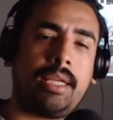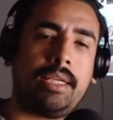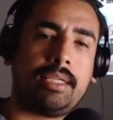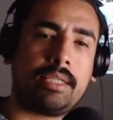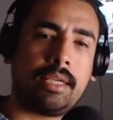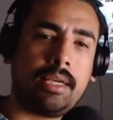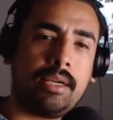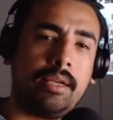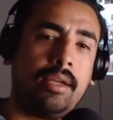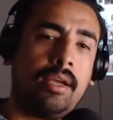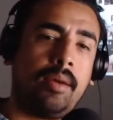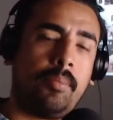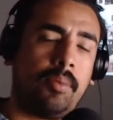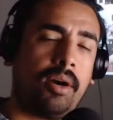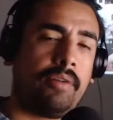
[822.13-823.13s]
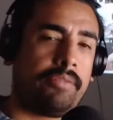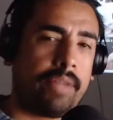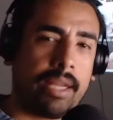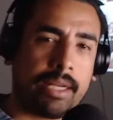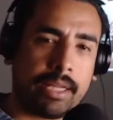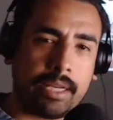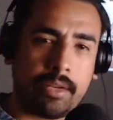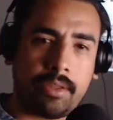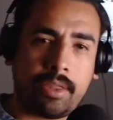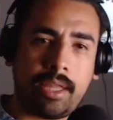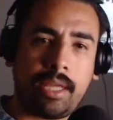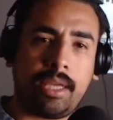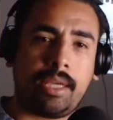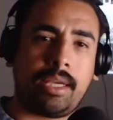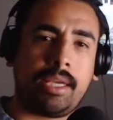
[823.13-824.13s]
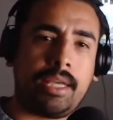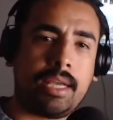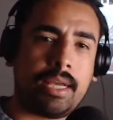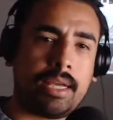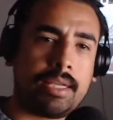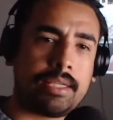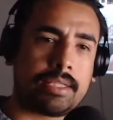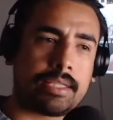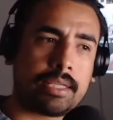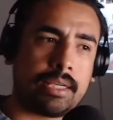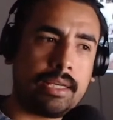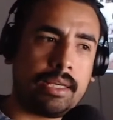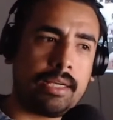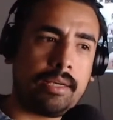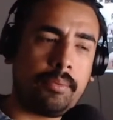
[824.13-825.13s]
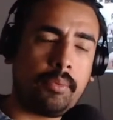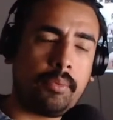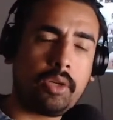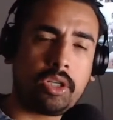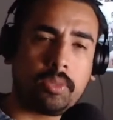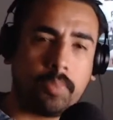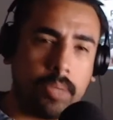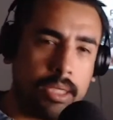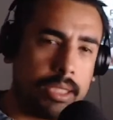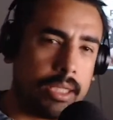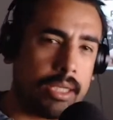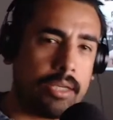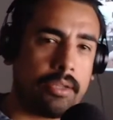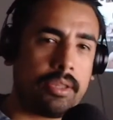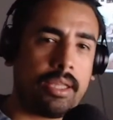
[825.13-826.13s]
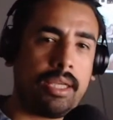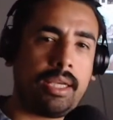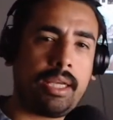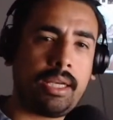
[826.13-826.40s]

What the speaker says: He's more athletic than you think. He has more speed than you think.